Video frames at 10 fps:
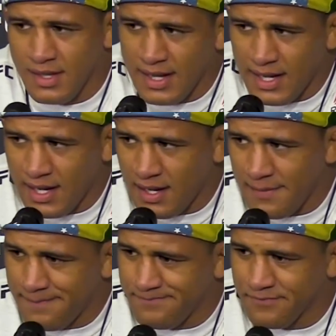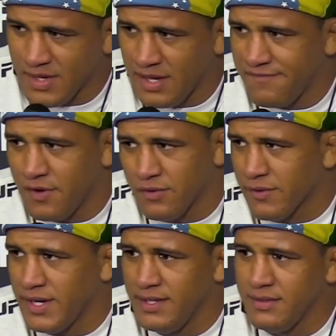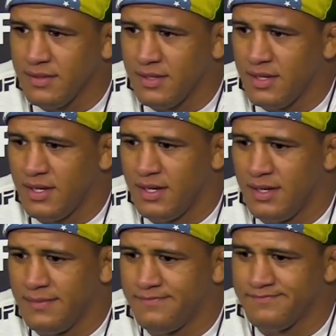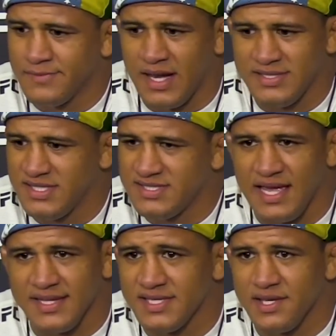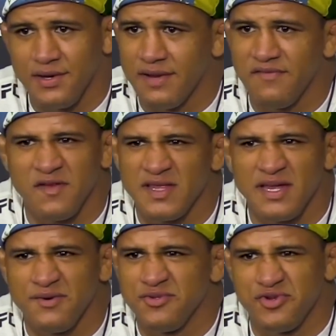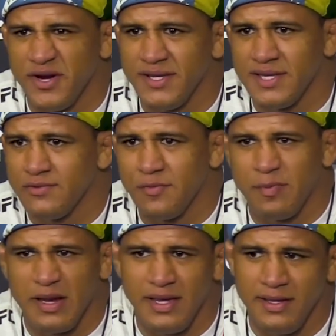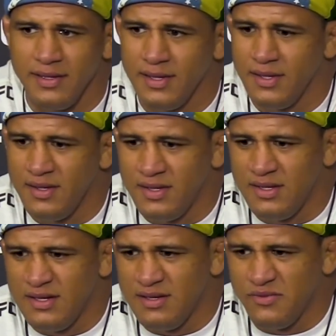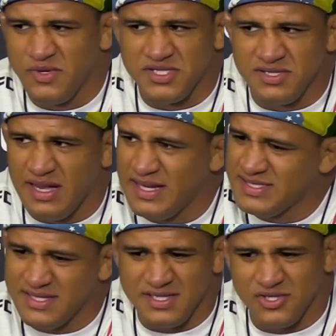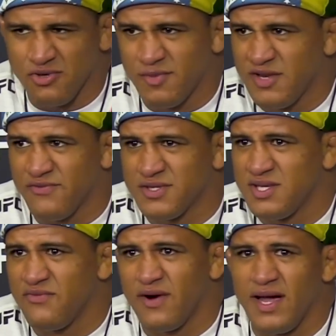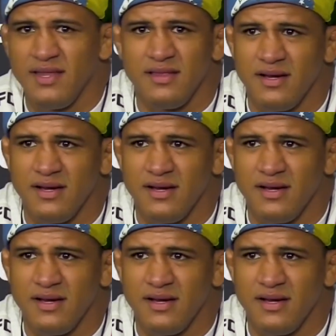Uh, I felt great. Uh, I just execute everything that we trained, that we plan. We I studied so much for this fight.